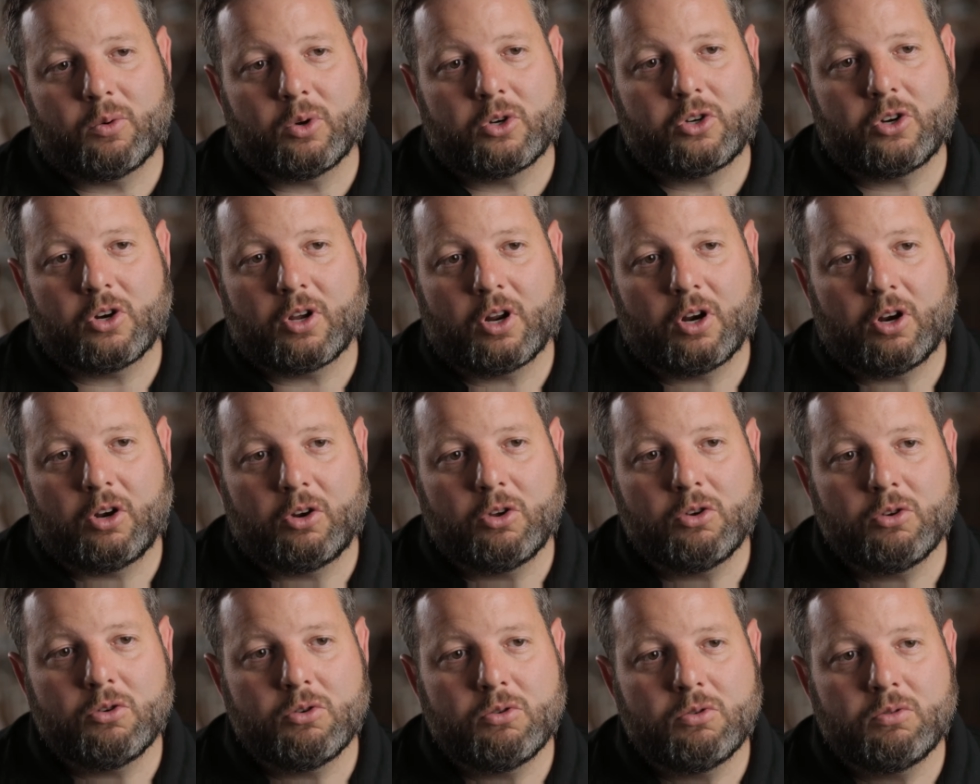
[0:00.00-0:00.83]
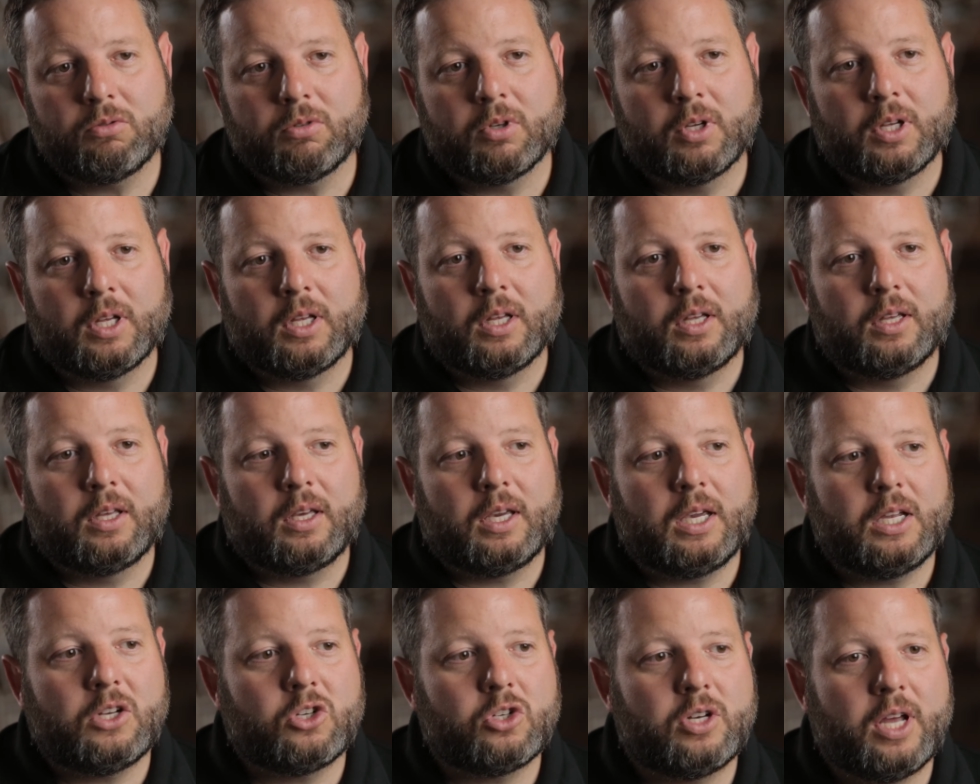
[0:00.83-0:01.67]
what you're gonna do
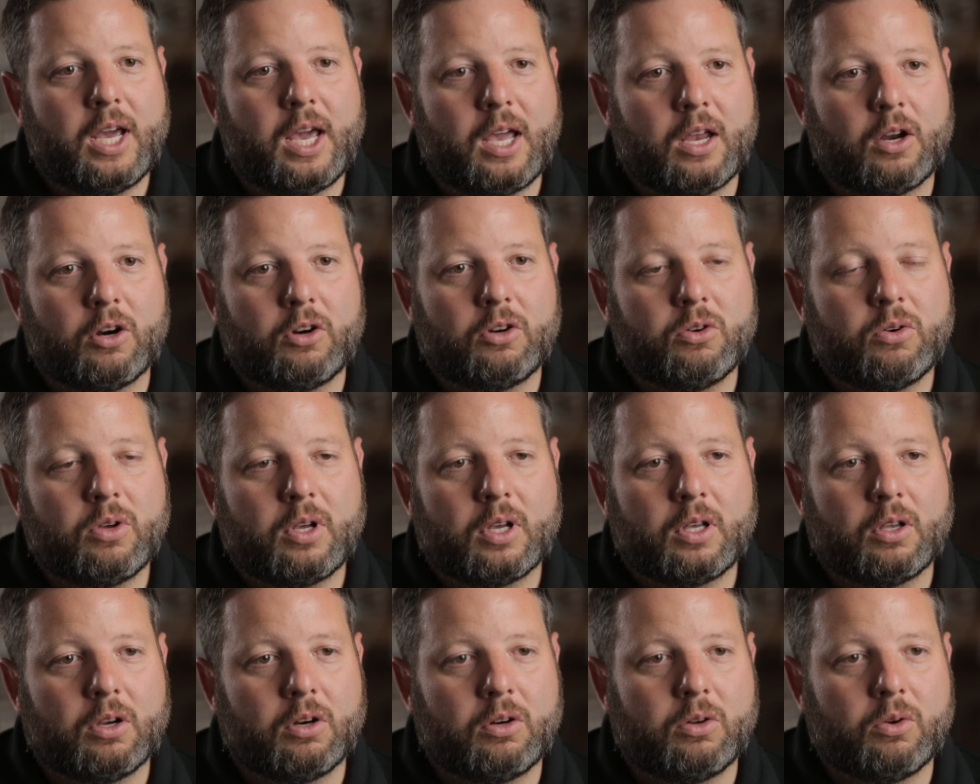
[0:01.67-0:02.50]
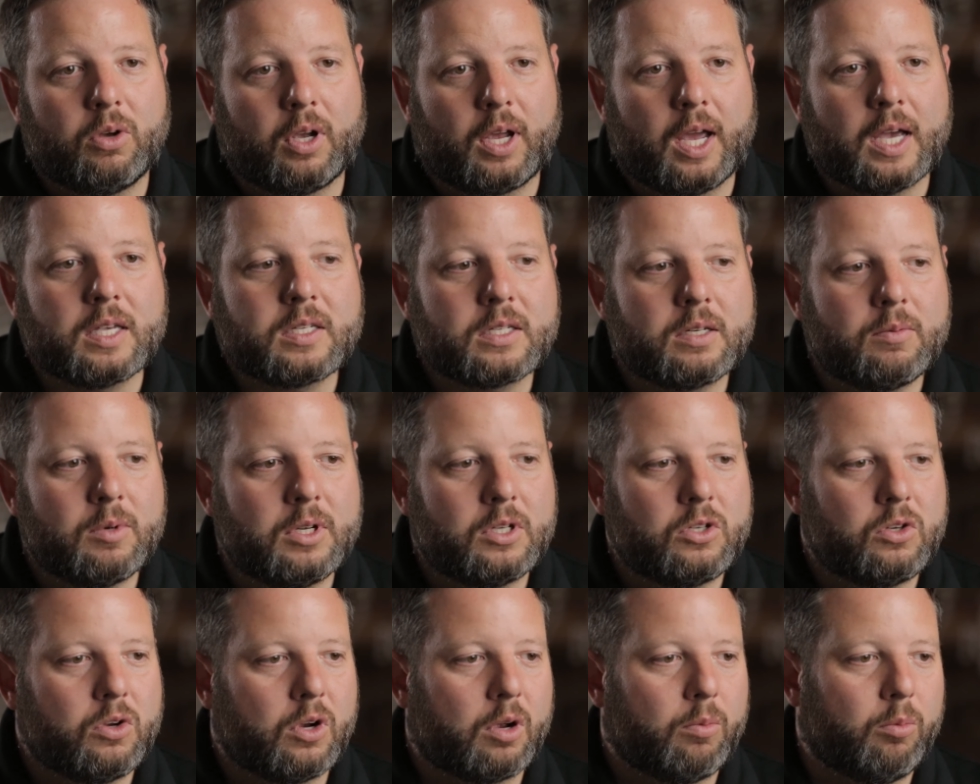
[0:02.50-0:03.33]
each day. You're doing
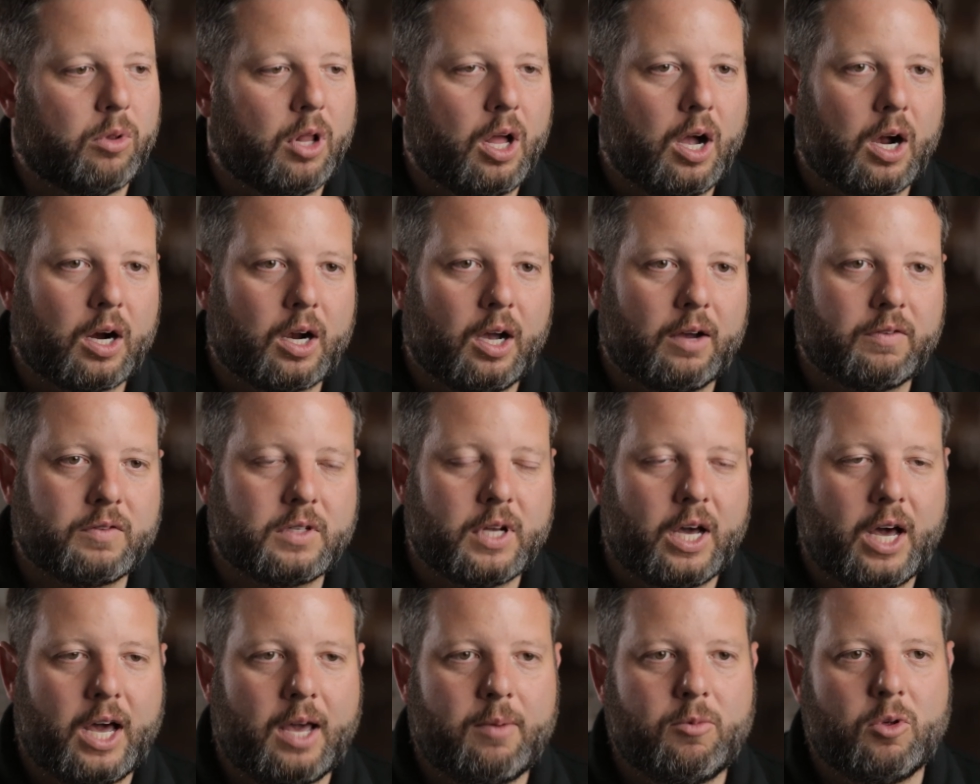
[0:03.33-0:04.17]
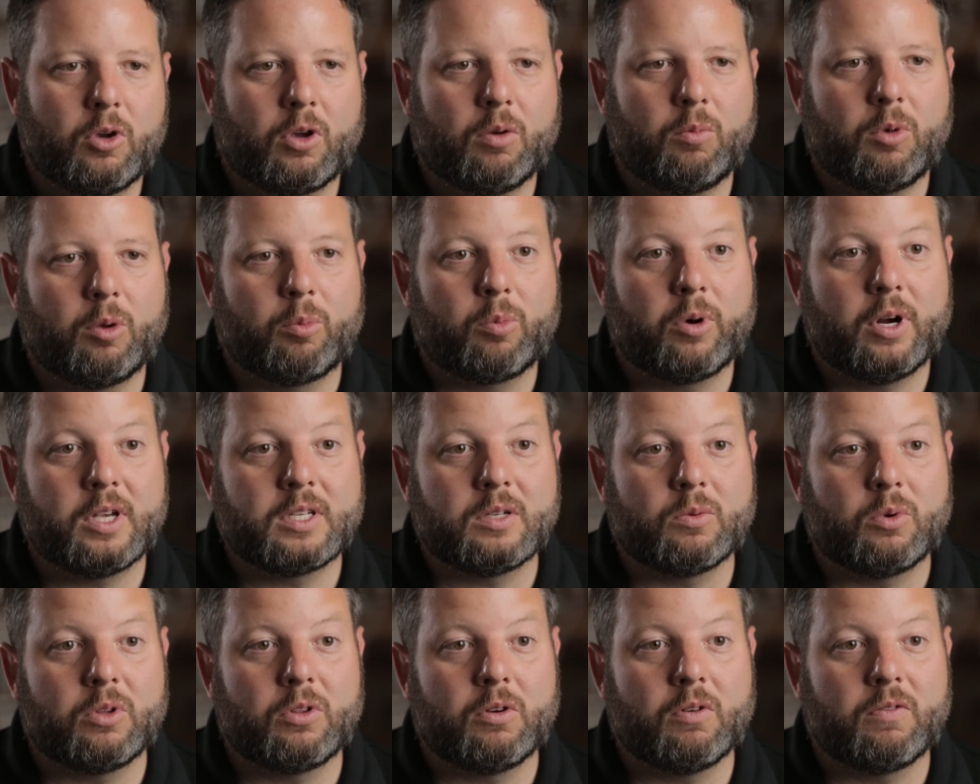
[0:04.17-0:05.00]
estimates, you can block off time, you can be
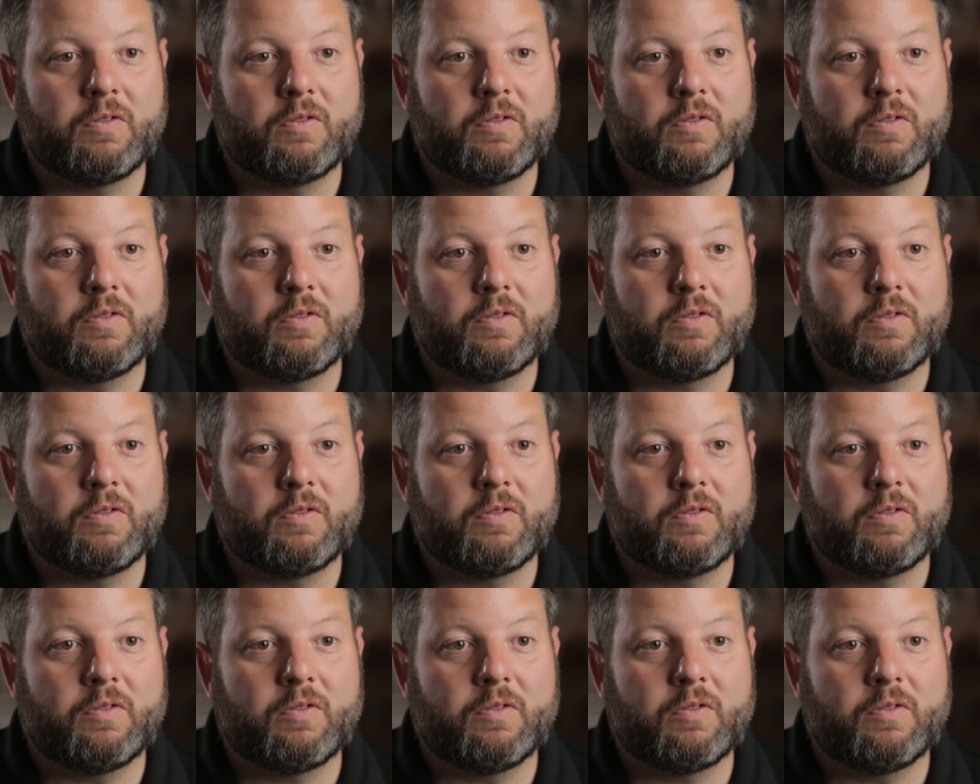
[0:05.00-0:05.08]
present with your